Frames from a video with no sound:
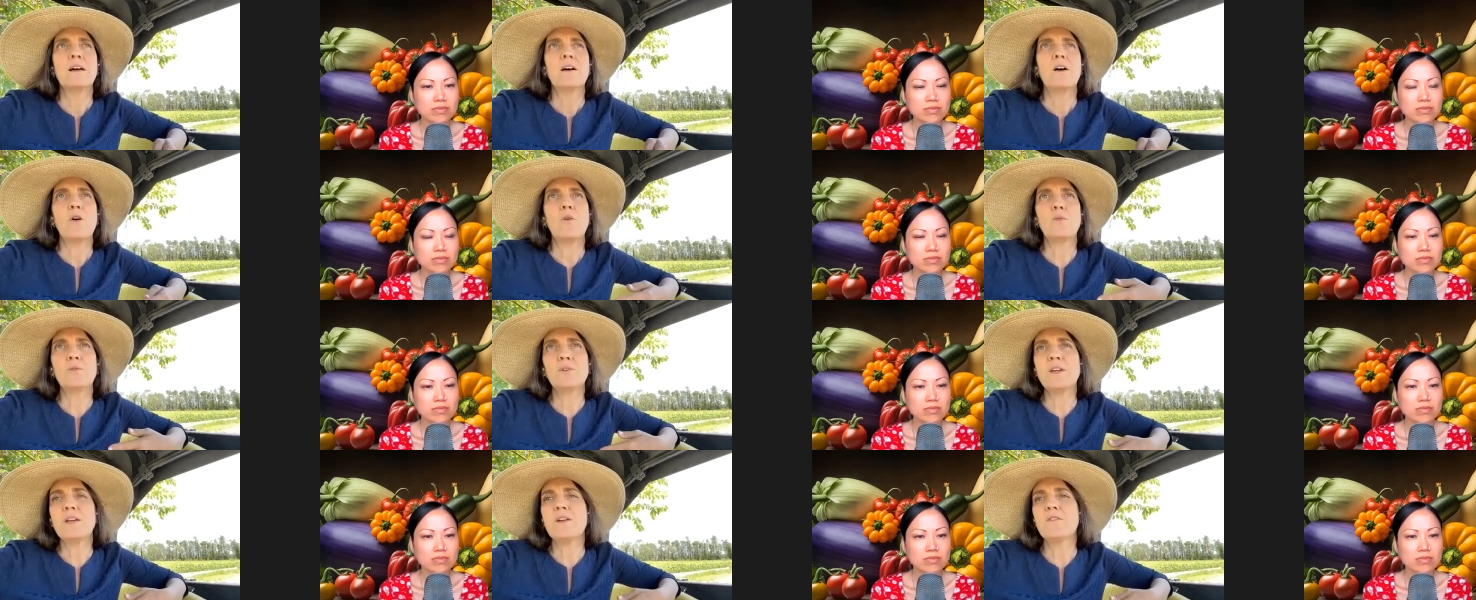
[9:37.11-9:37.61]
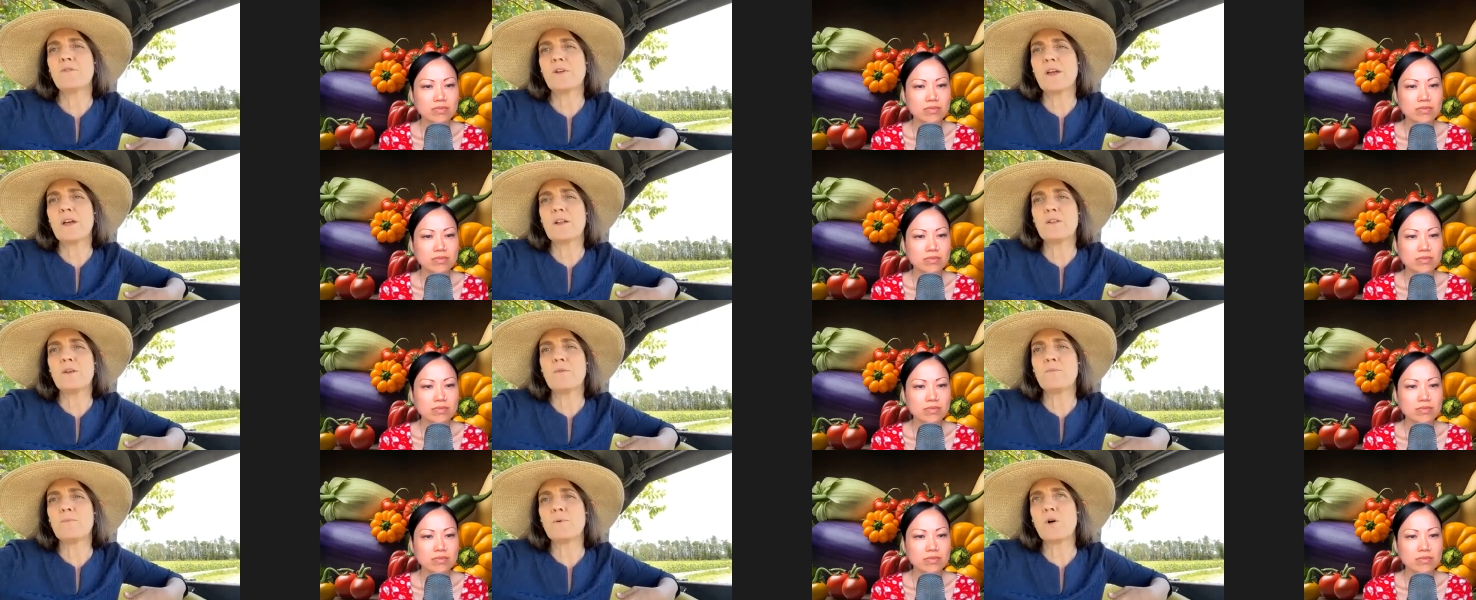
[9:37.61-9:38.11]
Speaker 1: only
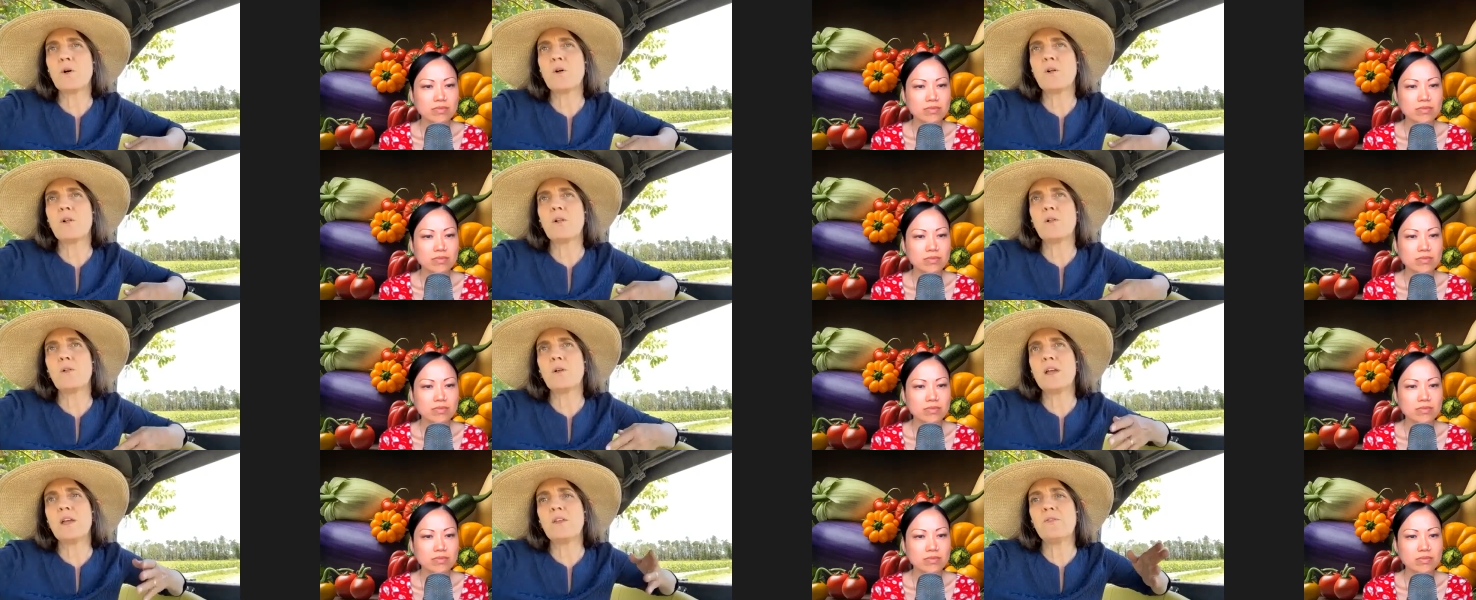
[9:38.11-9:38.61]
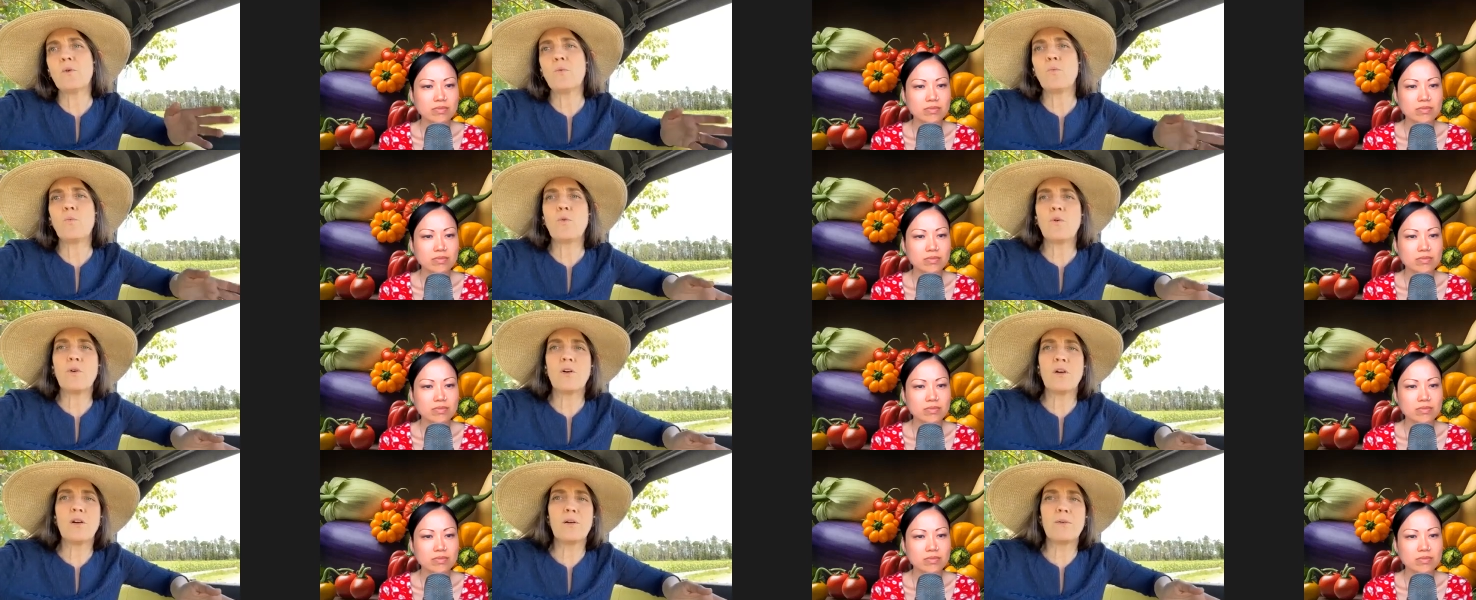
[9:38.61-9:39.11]
available in the
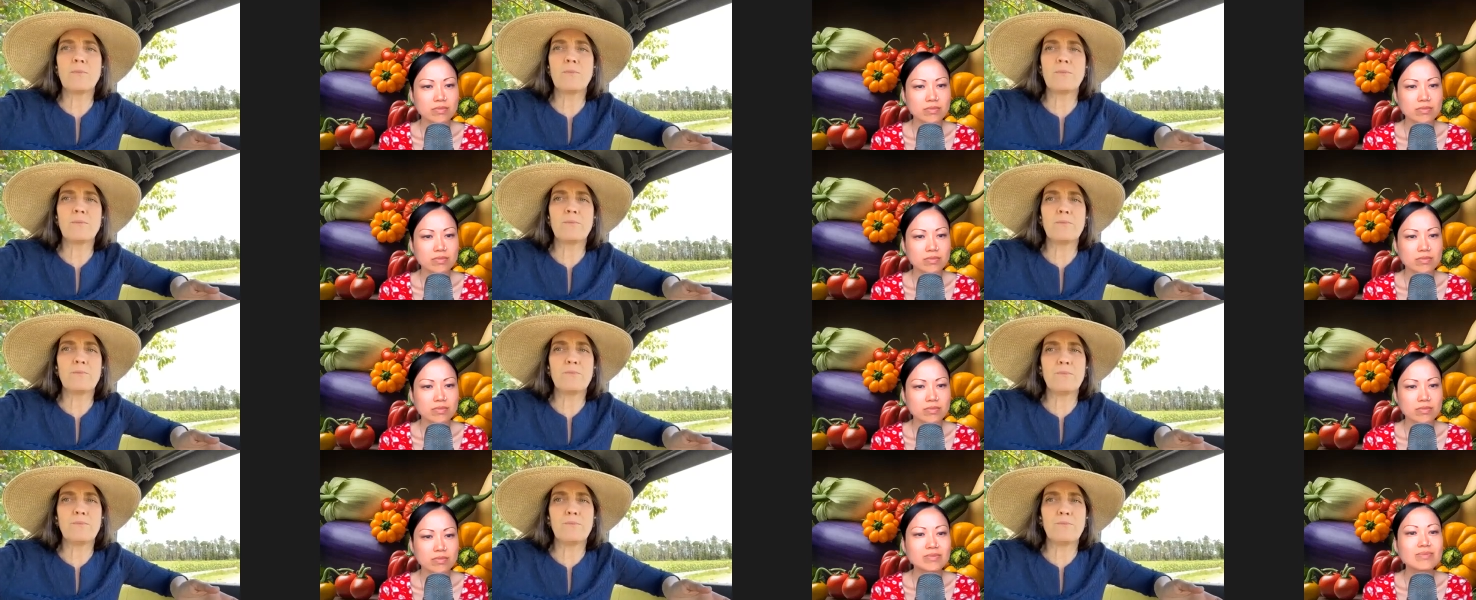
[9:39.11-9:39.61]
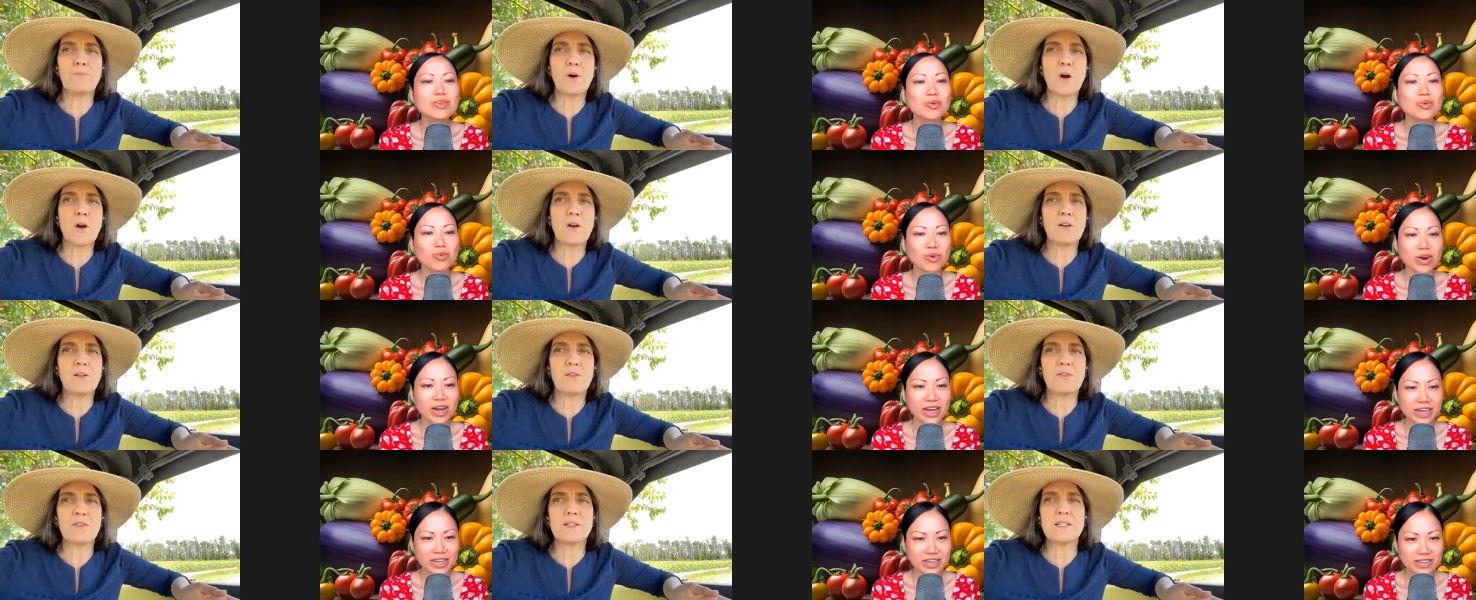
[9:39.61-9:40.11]
warm part right.